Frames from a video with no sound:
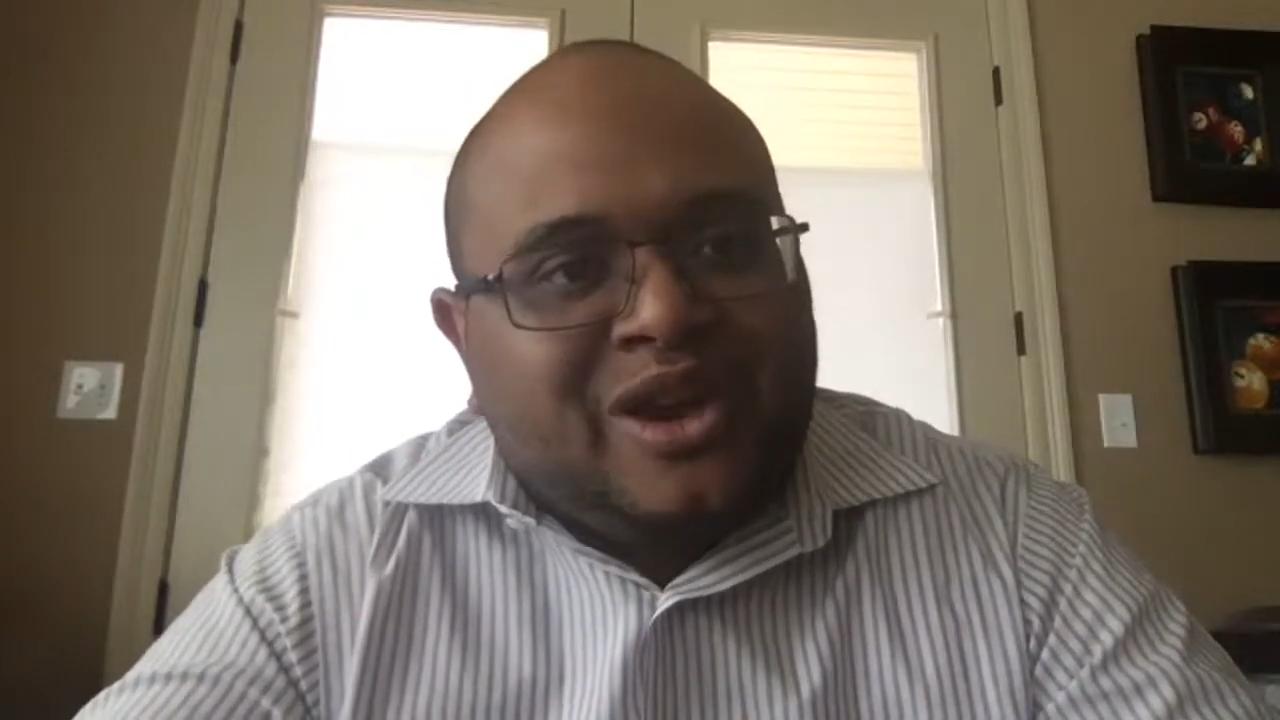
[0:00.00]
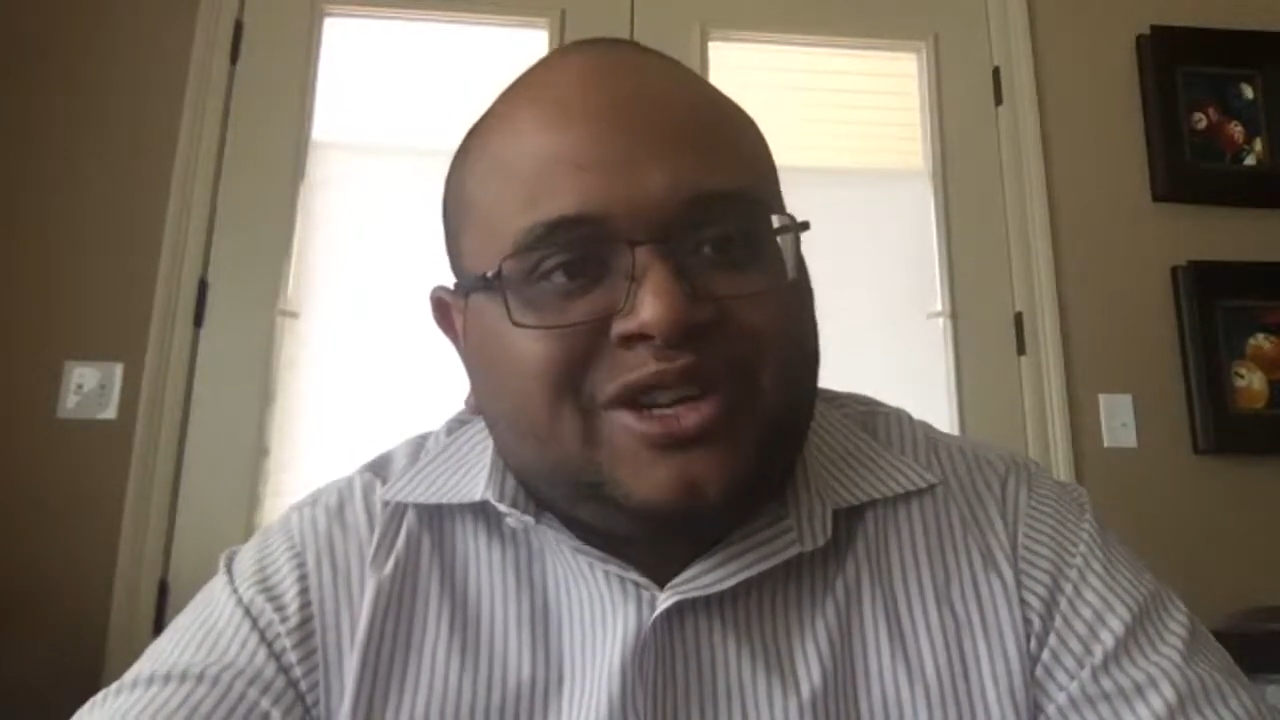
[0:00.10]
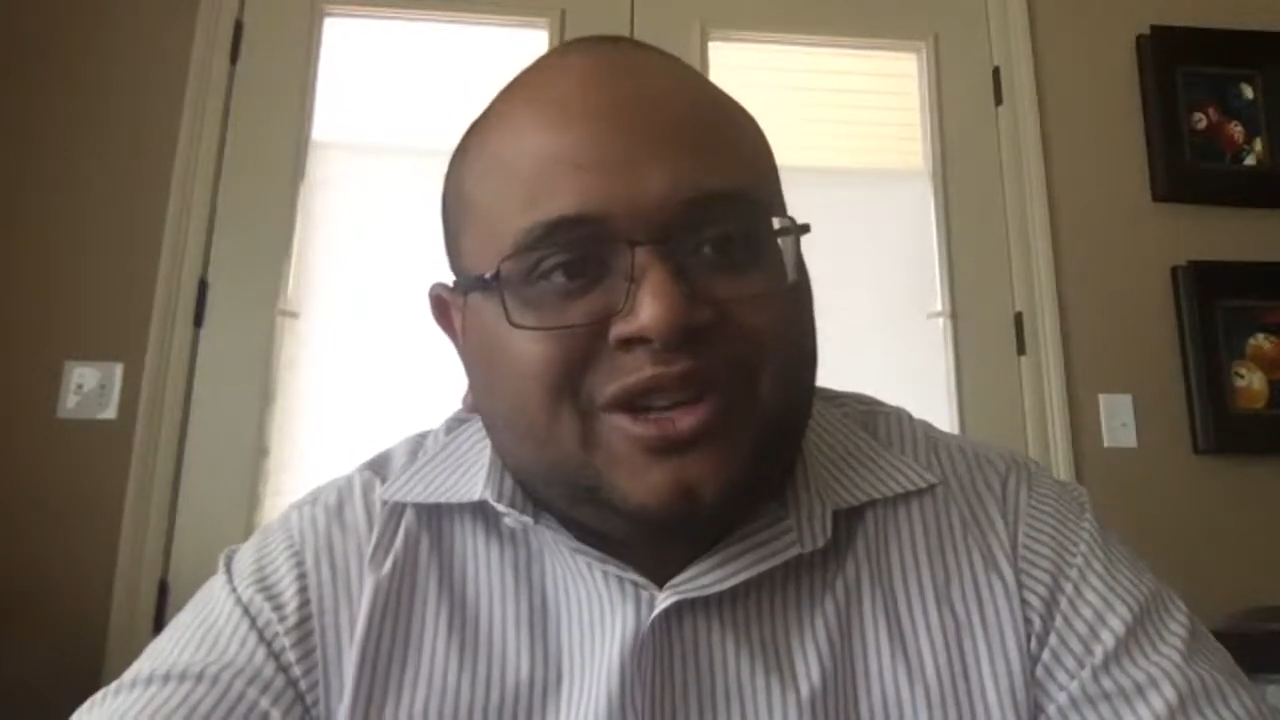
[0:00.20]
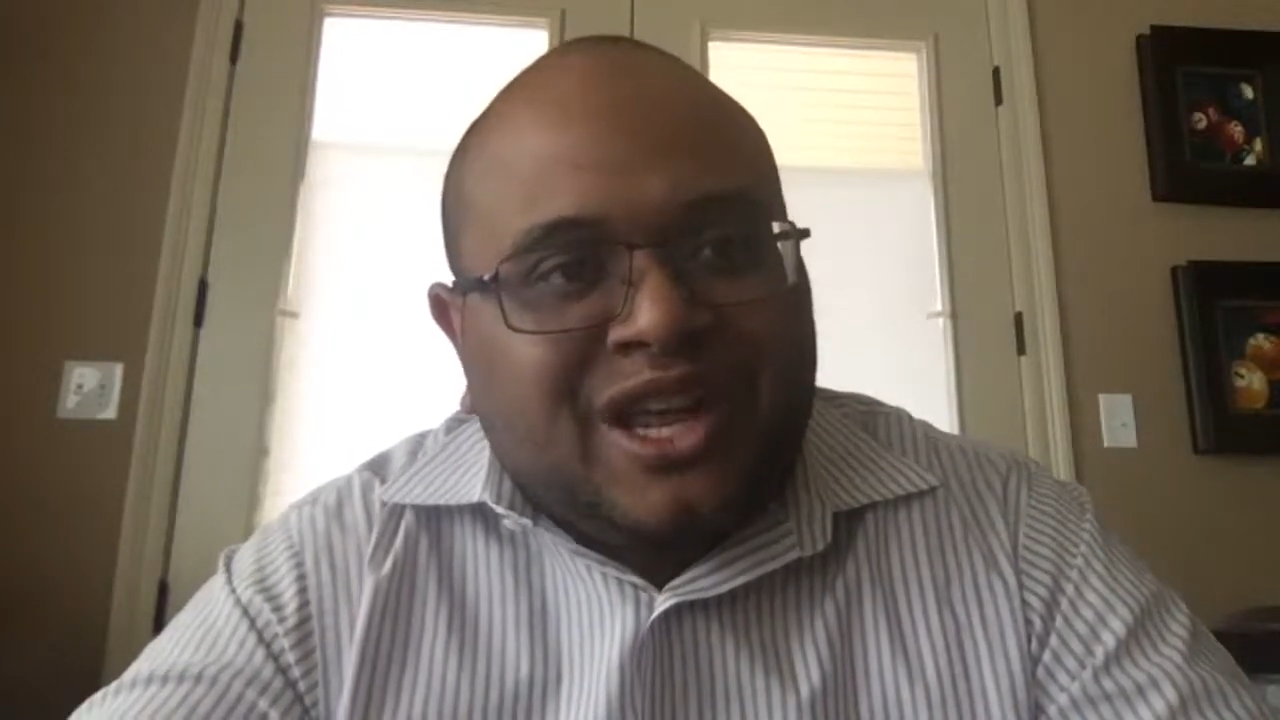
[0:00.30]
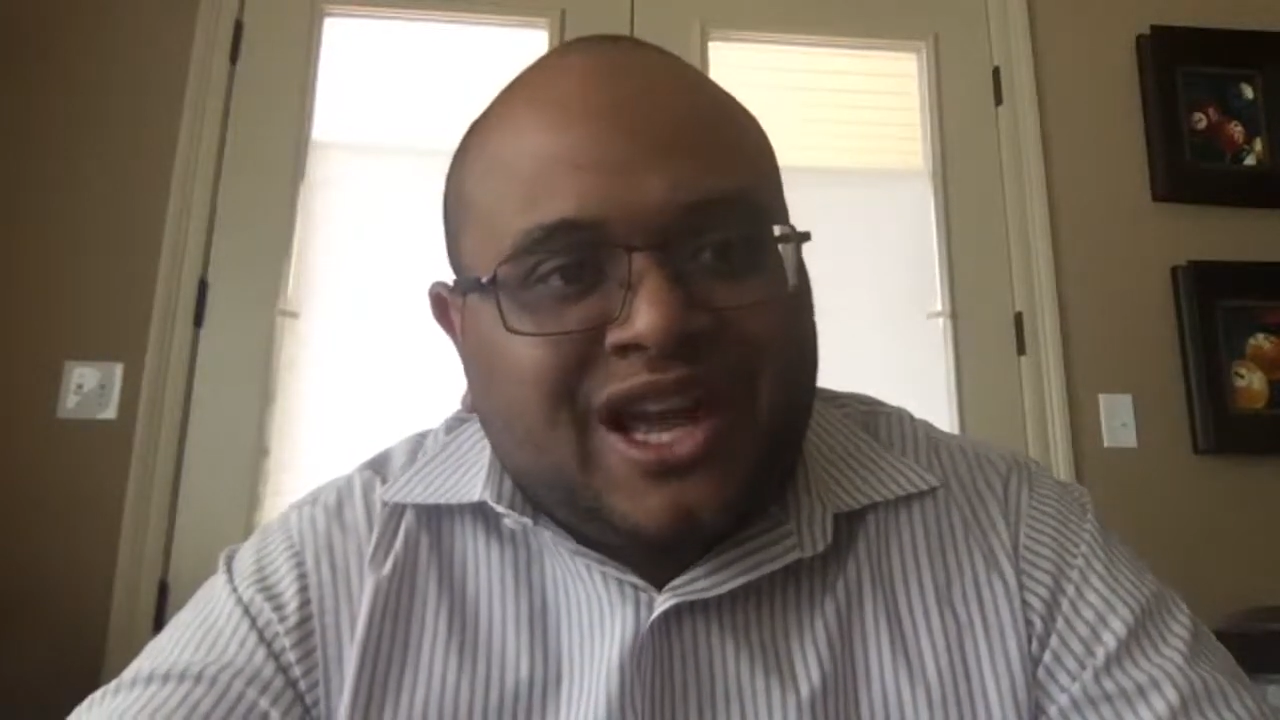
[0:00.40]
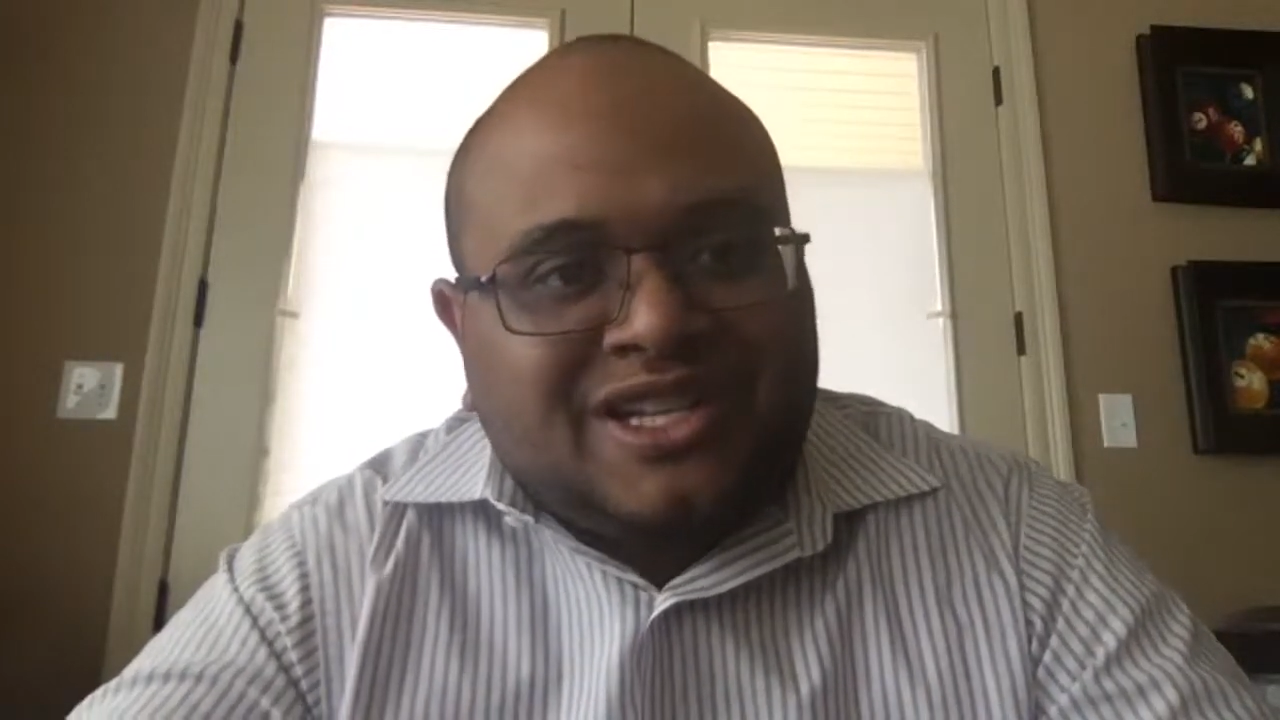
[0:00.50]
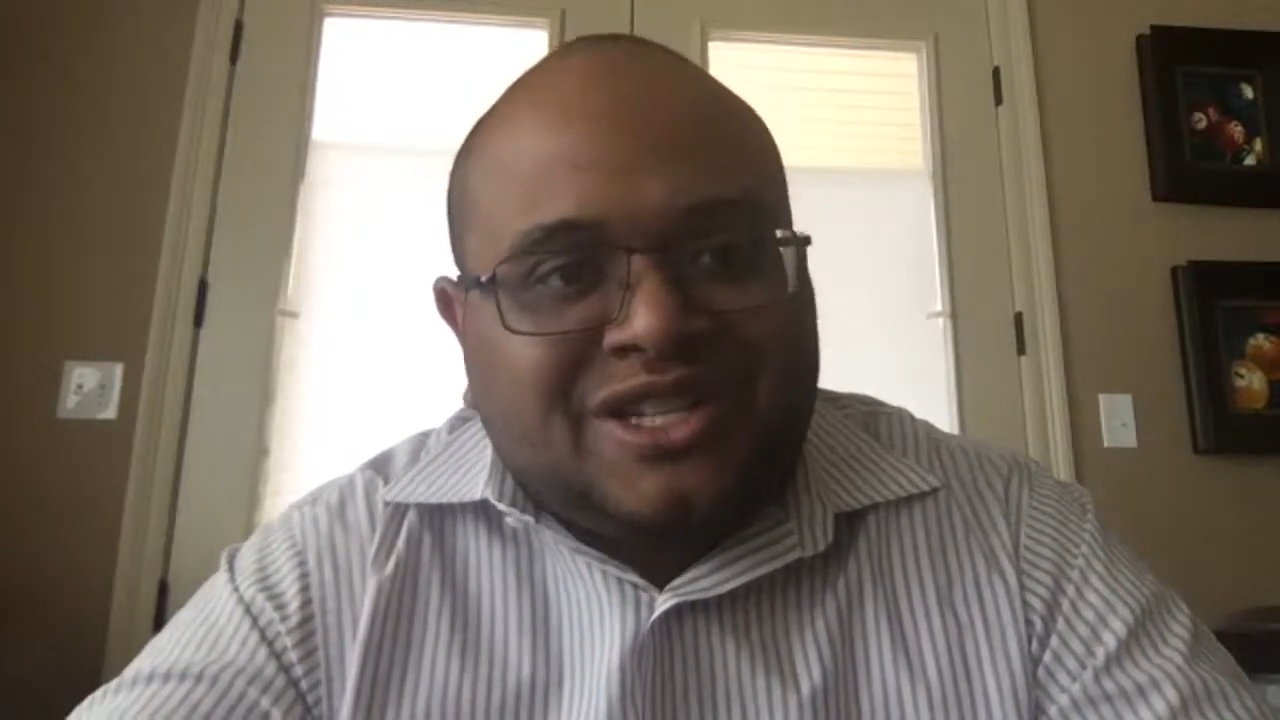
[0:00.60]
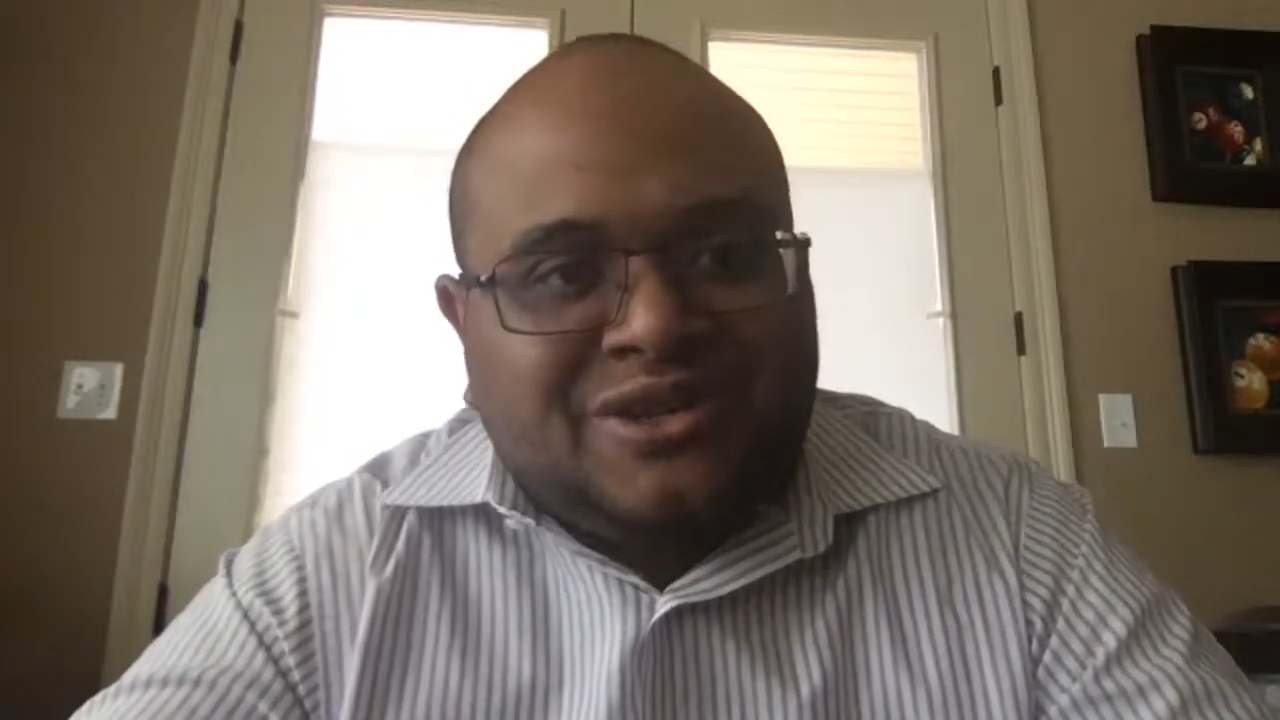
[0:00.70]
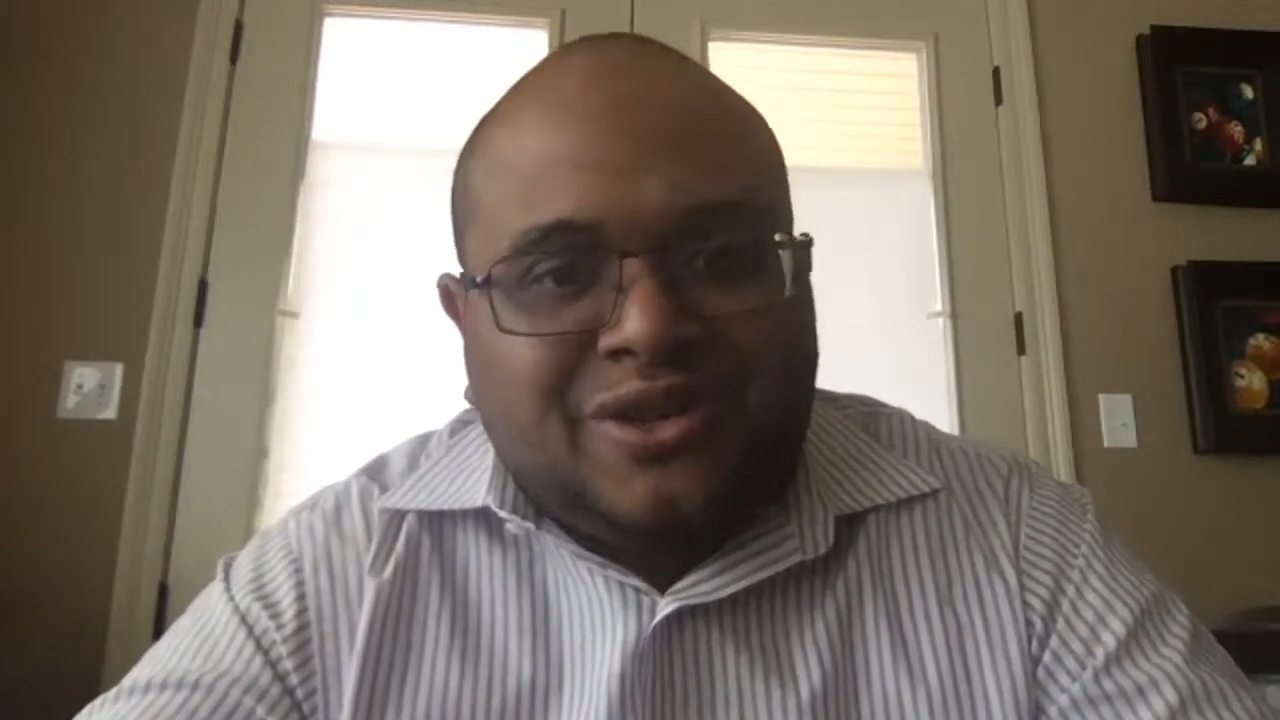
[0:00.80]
racialize it.